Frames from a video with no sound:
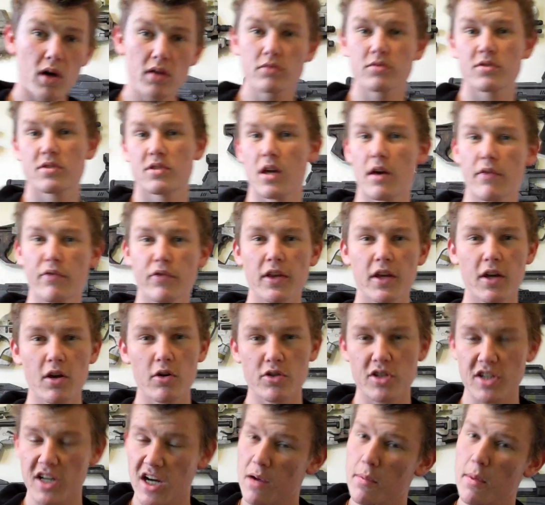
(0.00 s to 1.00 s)
well, definitely
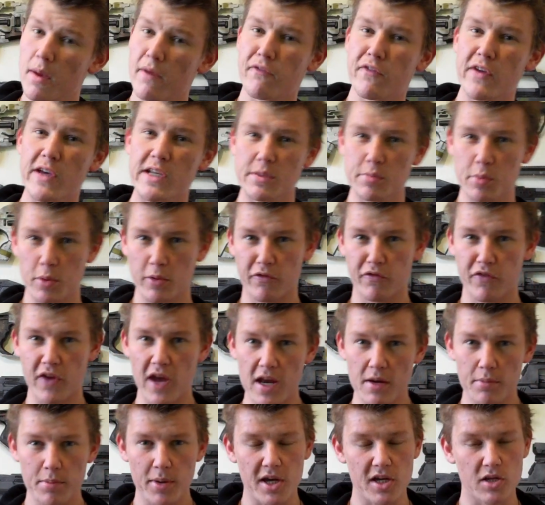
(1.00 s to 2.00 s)
go check out my Facebook
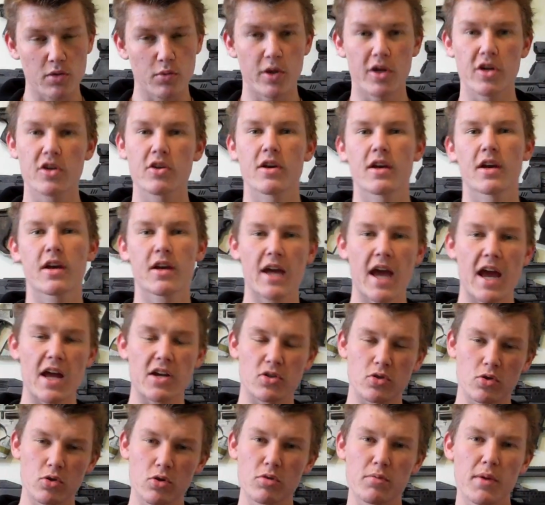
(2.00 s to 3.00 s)
fan page, where you can
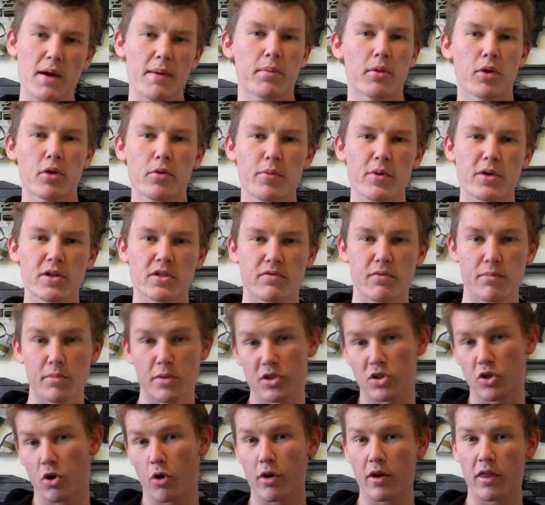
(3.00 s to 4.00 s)
catch all my blueprints for the
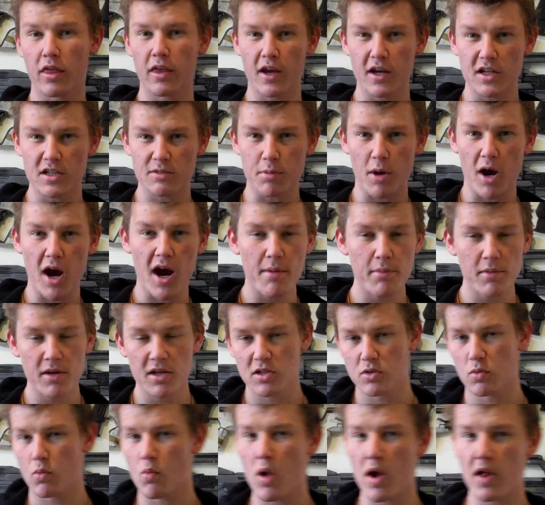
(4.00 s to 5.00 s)
majority of the guns behind me,
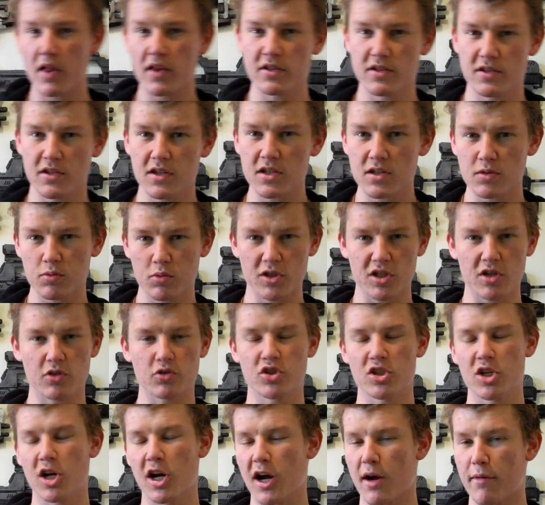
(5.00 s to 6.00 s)
as well as this, which I'll
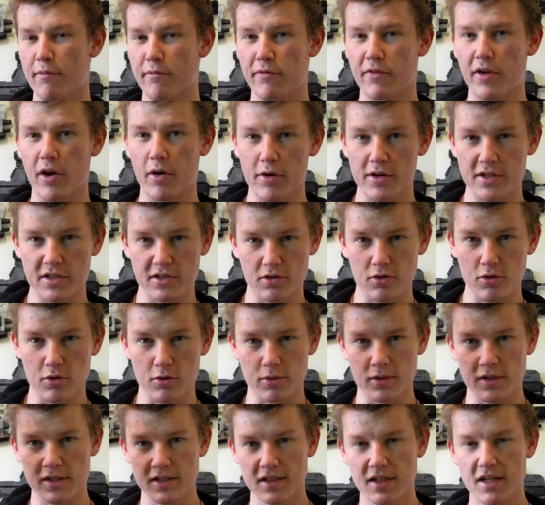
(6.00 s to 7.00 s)
chuck up very
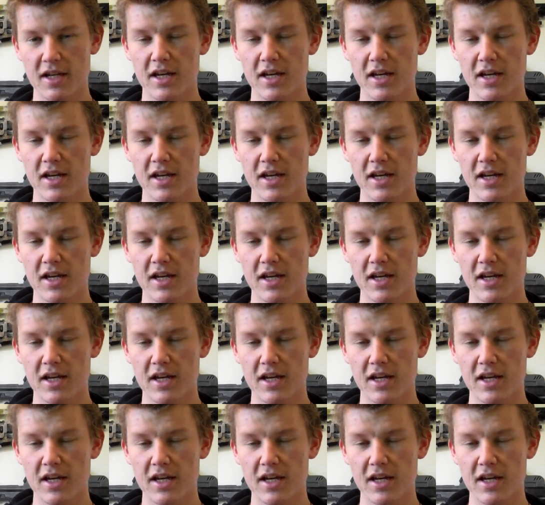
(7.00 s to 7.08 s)
soon.